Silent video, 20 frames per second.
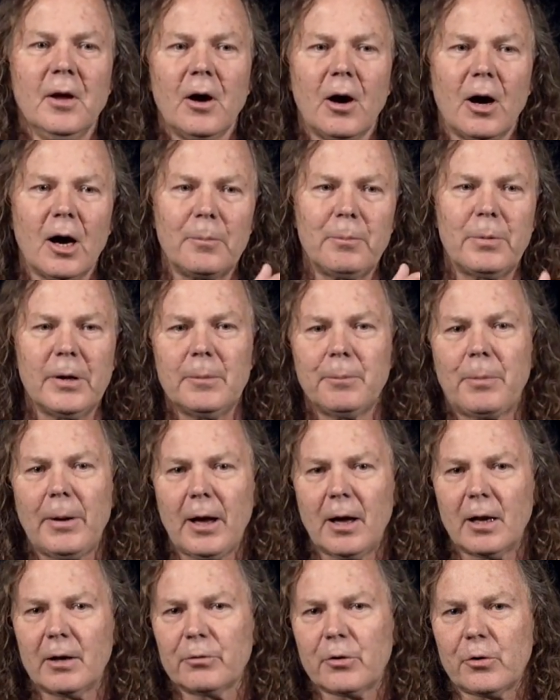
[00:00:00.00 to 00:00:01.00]
I'd been
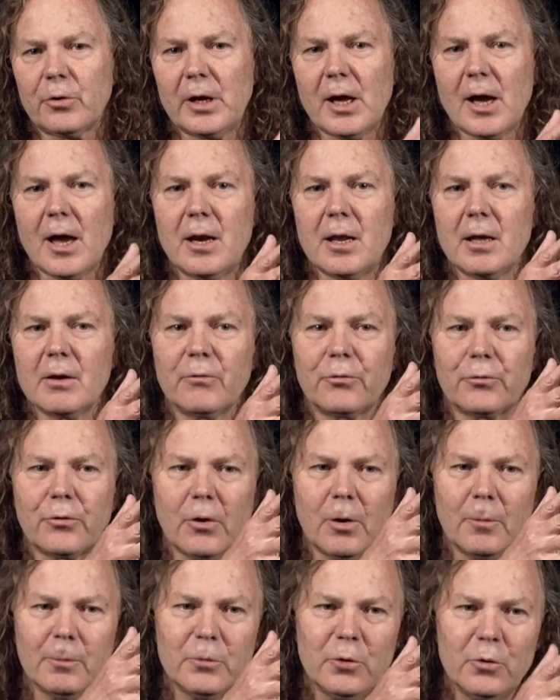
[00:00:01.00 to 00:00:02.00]
part of creating
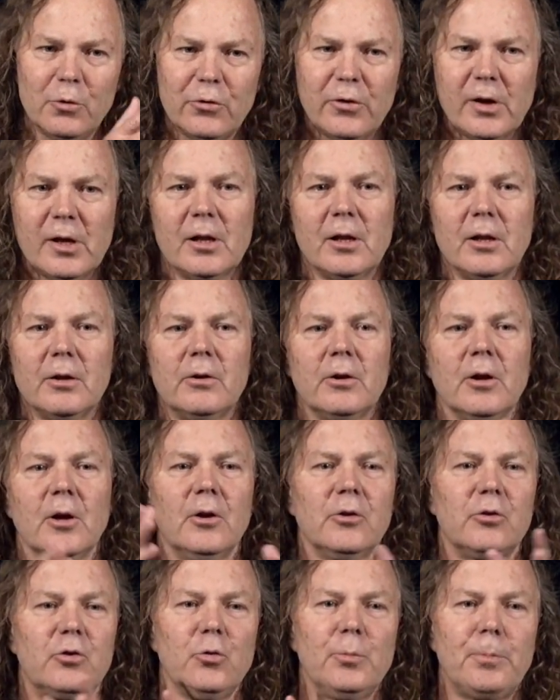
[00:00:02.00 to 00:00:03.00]
from New Zealand
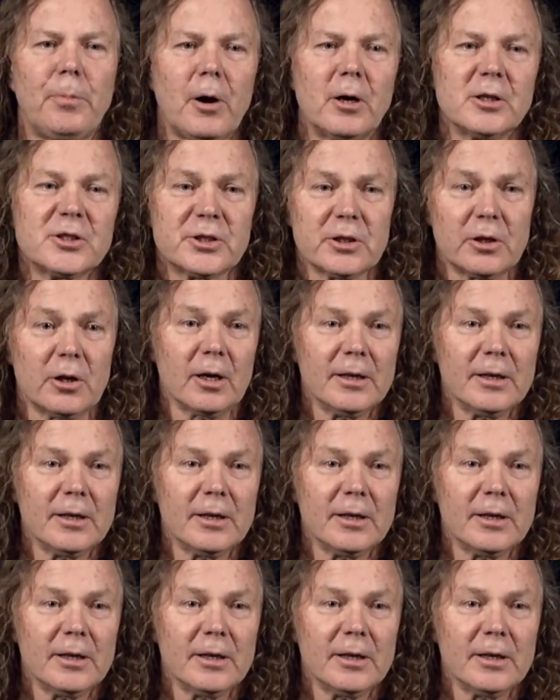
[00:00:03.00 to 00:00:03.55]
to Boston.